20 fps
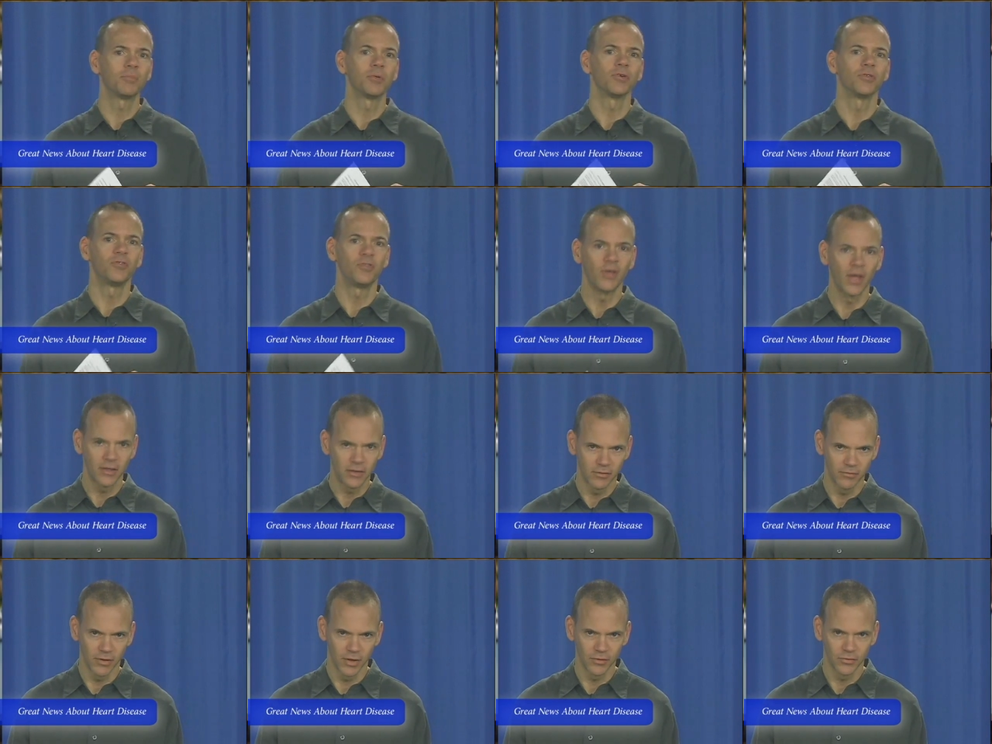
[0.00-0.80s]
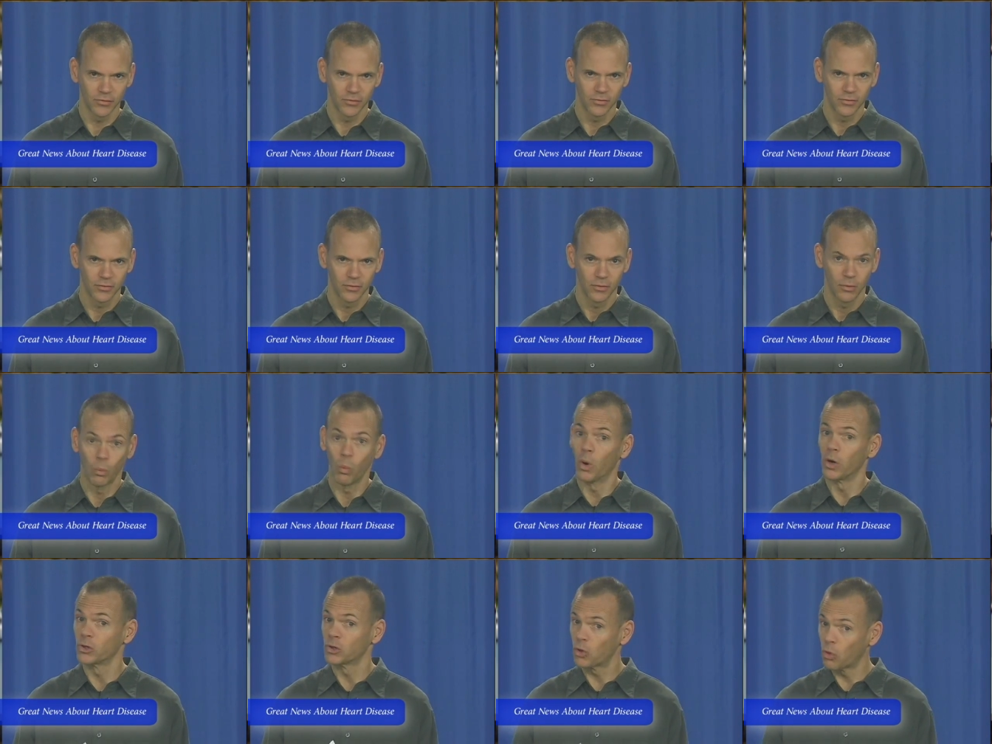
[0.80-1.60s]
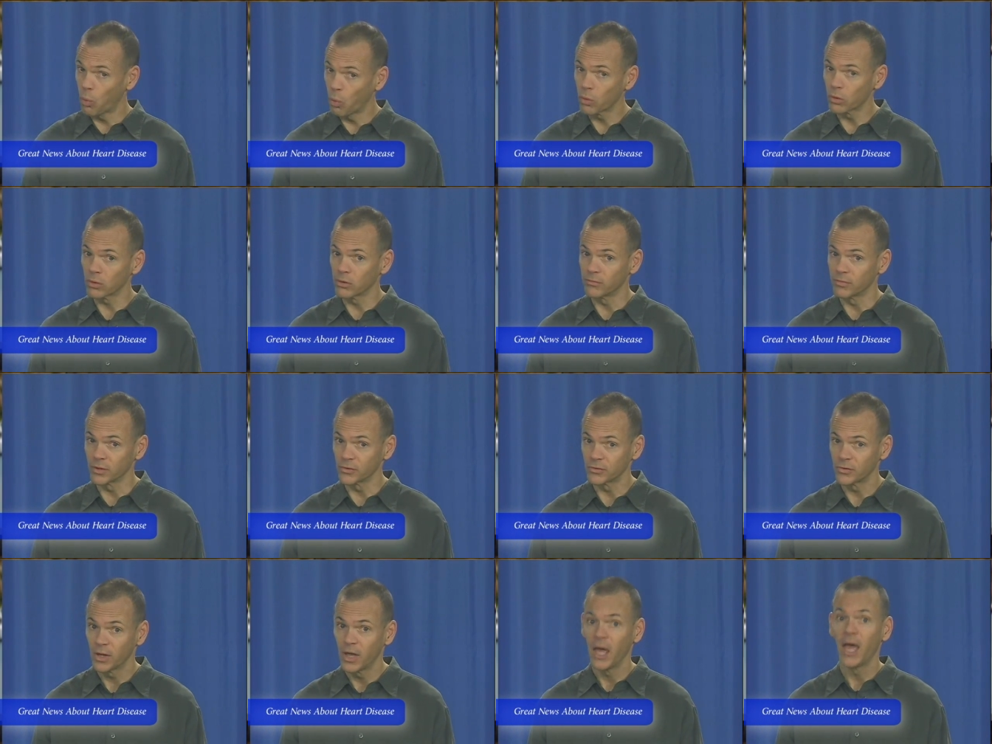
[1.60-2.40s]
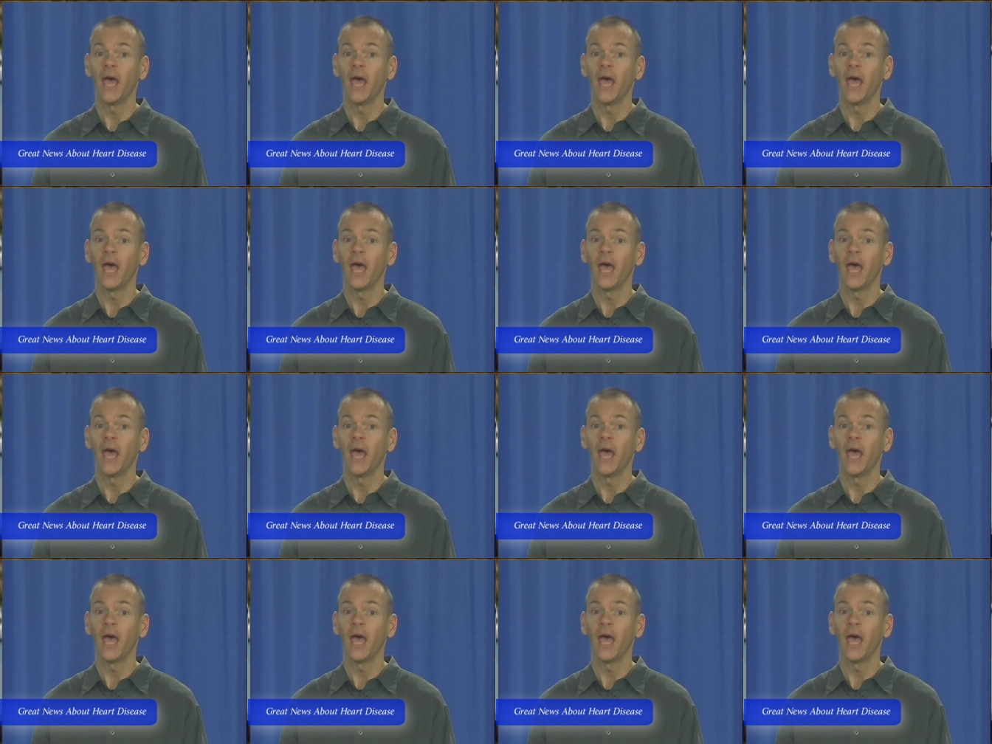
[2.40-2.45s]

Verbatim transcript: percent of us, one quarter of us,